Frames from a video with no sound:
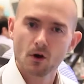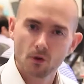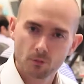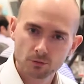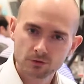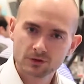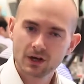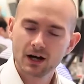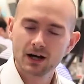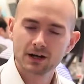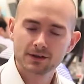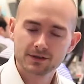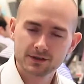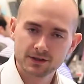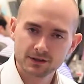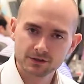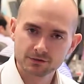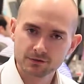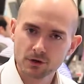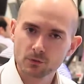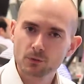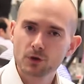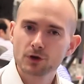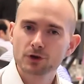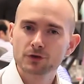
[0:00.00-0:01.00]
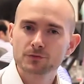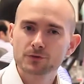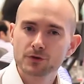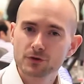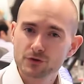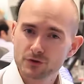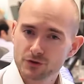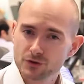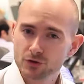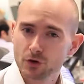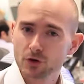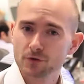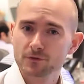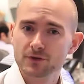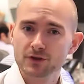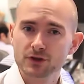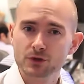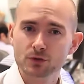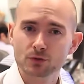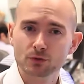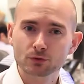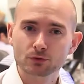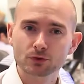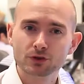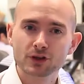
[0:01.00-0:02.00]
Well, hi there, and welcome to this short
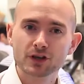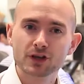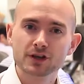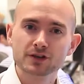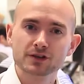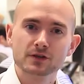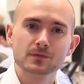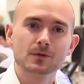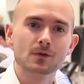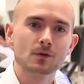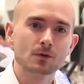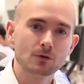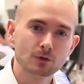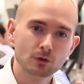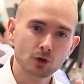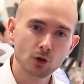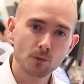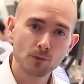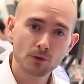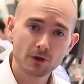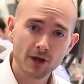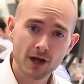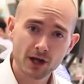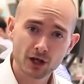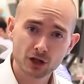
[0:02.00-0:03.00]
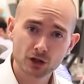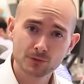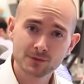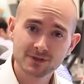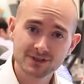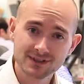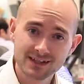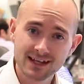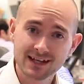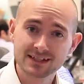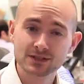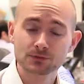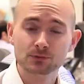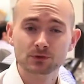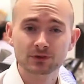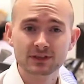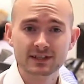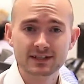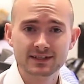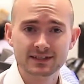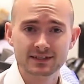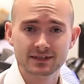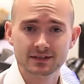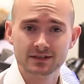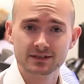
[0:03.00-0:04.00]
video looking at some of the global economic data
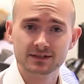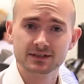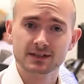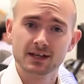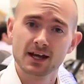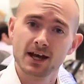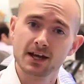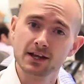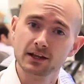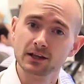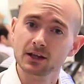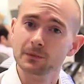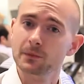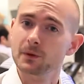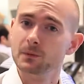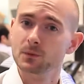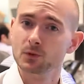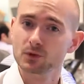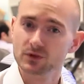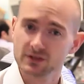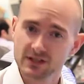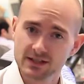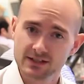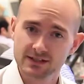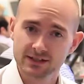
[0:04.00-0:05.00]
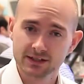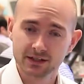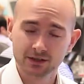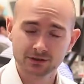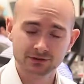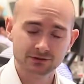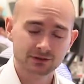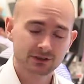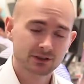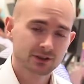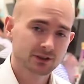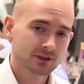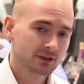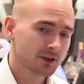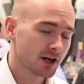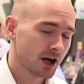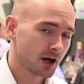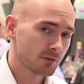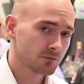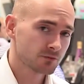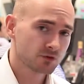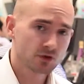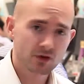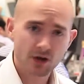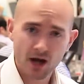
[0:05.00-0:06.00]
releases in a little bit more detail.
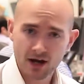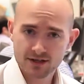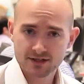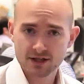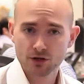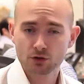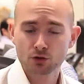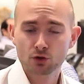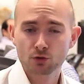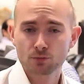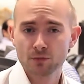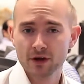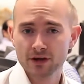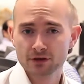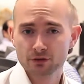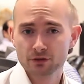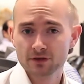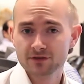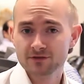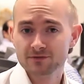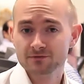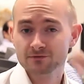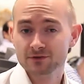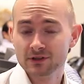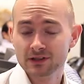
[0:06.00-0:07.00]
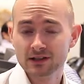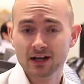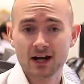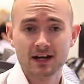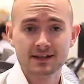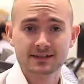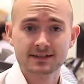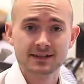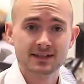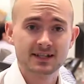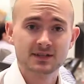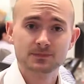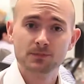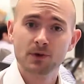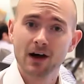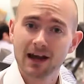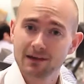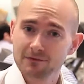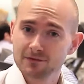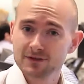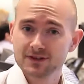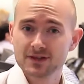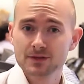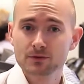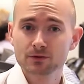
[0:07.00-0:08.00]
You guys at home might not even realise this, but
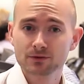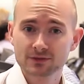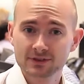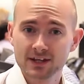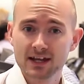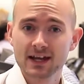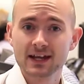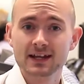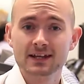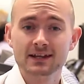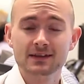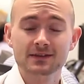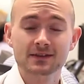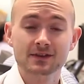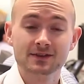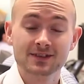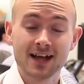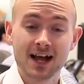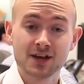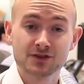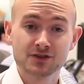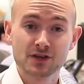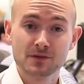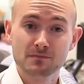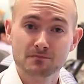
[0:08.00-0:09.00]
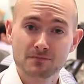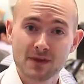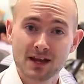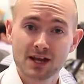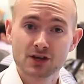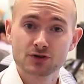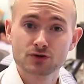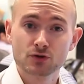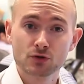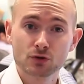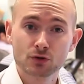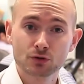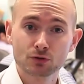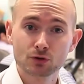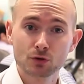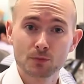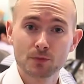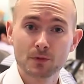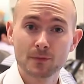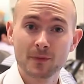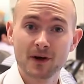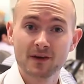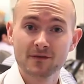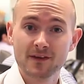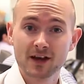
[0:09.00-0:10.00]
every single day there's actually a major
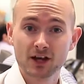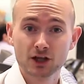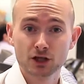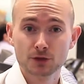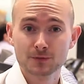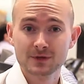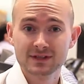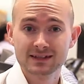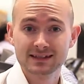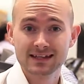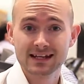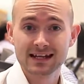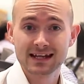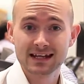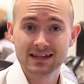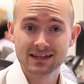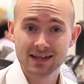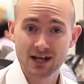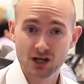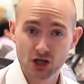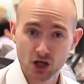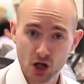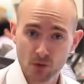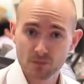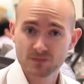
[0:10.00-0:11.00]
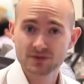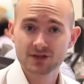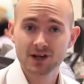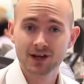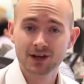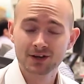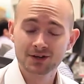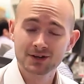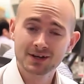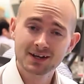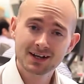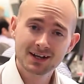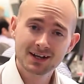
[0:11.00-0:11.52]
global bit of economic data that comes out